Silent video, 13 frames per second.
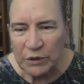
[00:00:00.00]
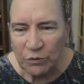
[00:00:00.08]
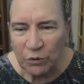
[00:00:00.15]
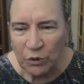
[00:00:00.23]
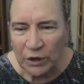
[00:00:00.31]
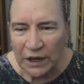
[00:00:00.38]

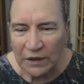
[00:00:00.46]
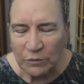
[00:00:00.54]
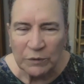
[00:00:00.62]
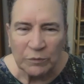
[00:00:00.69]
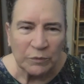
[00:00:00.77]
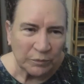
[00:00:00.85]

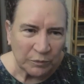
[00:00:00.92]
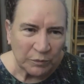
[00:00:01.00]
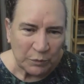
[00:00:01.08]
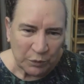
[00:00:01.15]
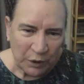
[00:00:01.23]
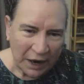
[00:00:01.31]
beforehand,
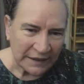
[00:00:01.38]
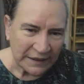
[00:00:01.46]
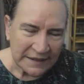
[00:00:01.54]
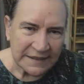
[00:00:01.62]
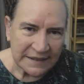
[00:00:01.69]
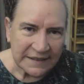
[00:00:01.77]
we
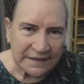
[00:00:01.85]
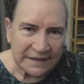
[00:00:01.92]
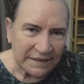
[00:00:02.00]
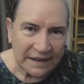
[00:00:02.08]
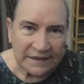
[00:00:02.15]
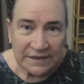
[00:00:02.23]
practiced
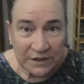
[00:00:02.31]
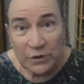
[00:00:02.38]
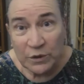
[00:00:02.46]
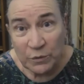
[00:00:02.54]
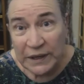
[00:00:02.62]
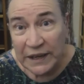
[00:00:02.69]
this a lot
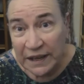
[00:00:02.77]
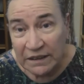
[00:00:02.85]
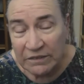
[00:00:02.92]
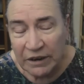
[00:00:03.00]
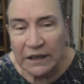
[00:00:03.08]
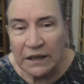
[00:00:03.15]
so that we'd
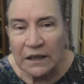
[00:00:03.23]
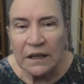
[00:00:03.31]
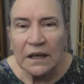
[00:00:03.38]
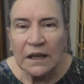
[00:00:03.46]
get it right.